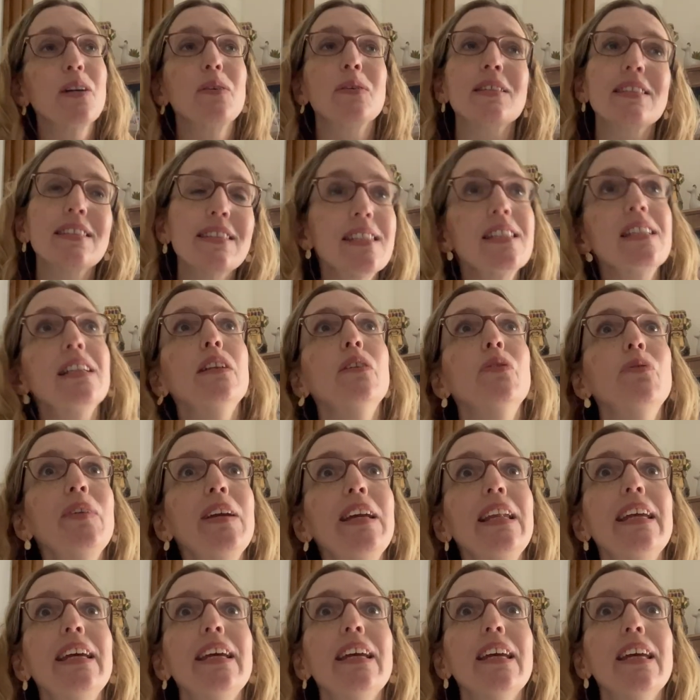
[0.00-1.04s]
I was still
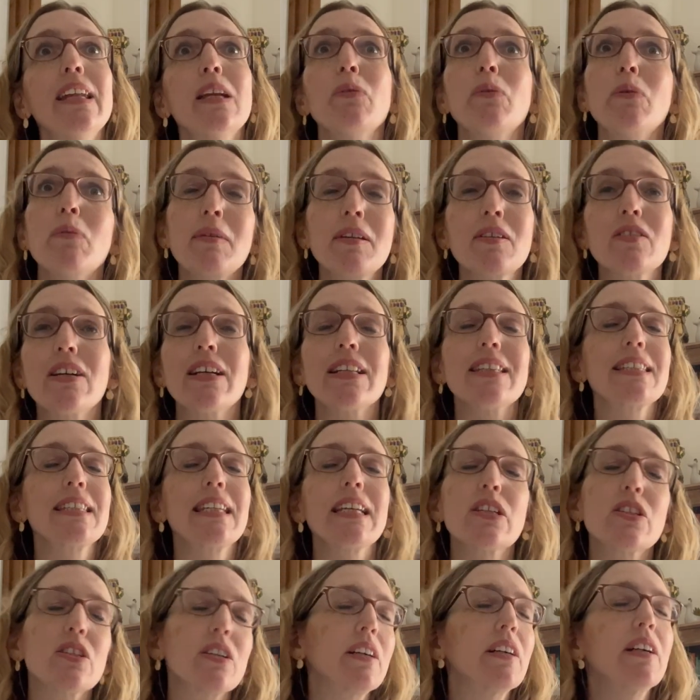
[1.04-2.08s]
feeling in a women
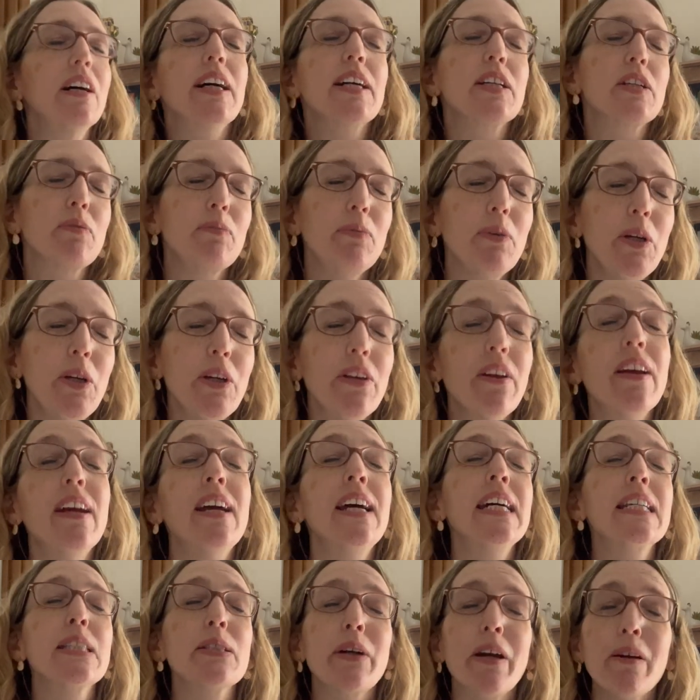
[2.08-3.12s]
translation kind of mood,
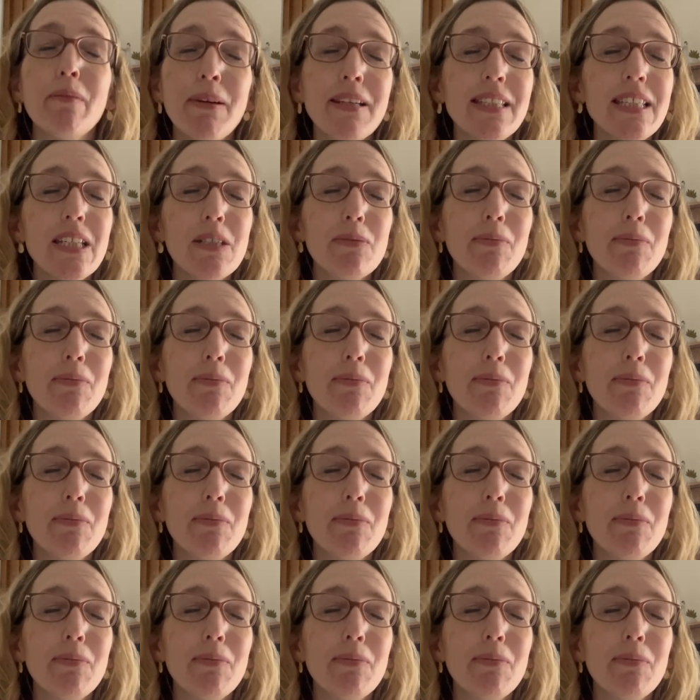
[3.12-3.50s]
so I messaged